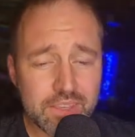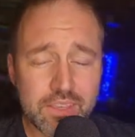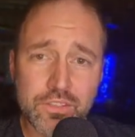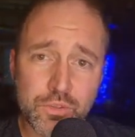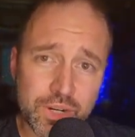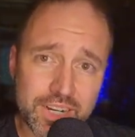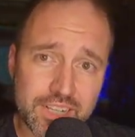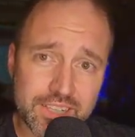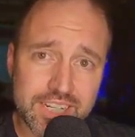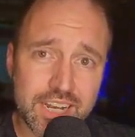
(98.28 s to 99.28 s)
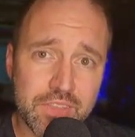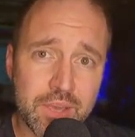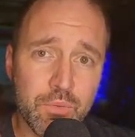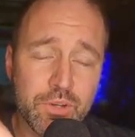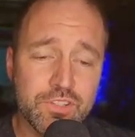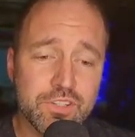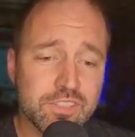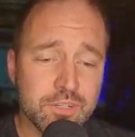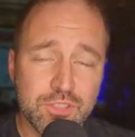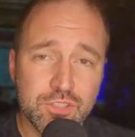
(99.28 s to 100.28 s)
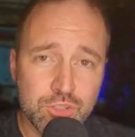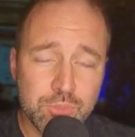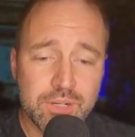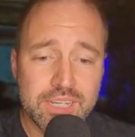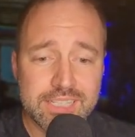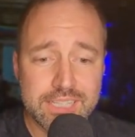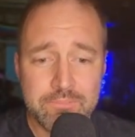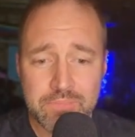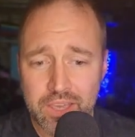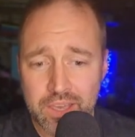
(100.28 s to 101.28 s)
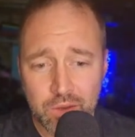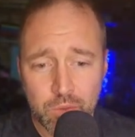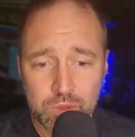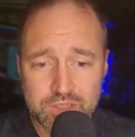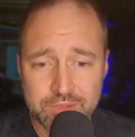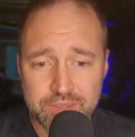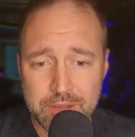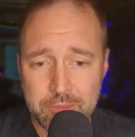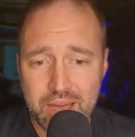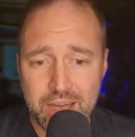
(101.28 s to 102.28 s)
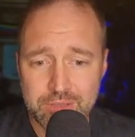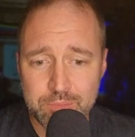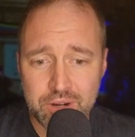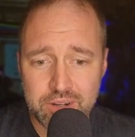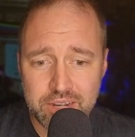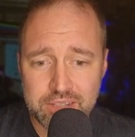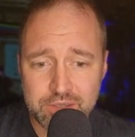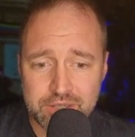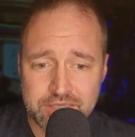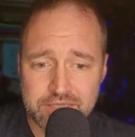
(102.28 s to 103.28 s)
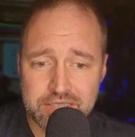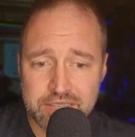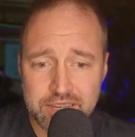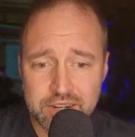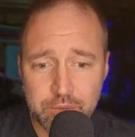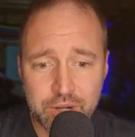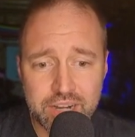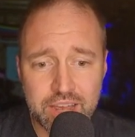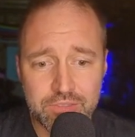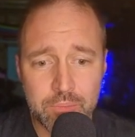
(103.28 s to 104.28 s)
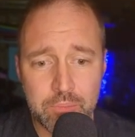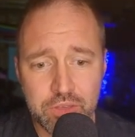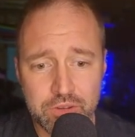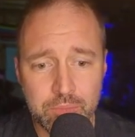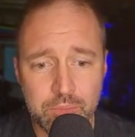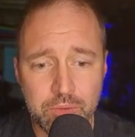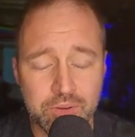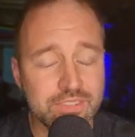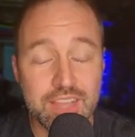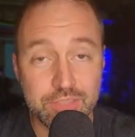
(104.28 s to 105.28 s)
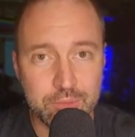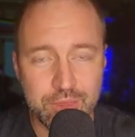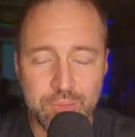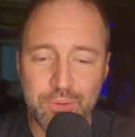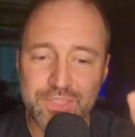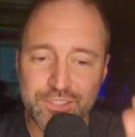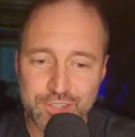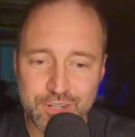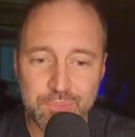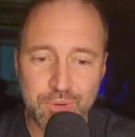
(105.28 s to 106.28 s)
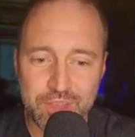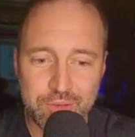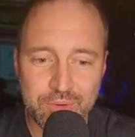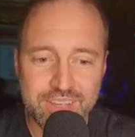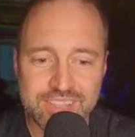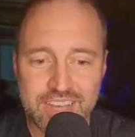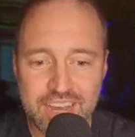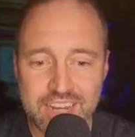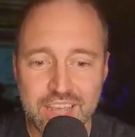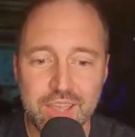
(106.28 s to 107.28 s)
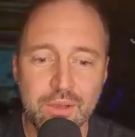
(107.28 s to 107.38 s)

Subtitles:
So we're gonna clean out that moisture. It's gonna be super easy. Once everything pops apart, as you can see here, we're going to have the circuit board on the right side.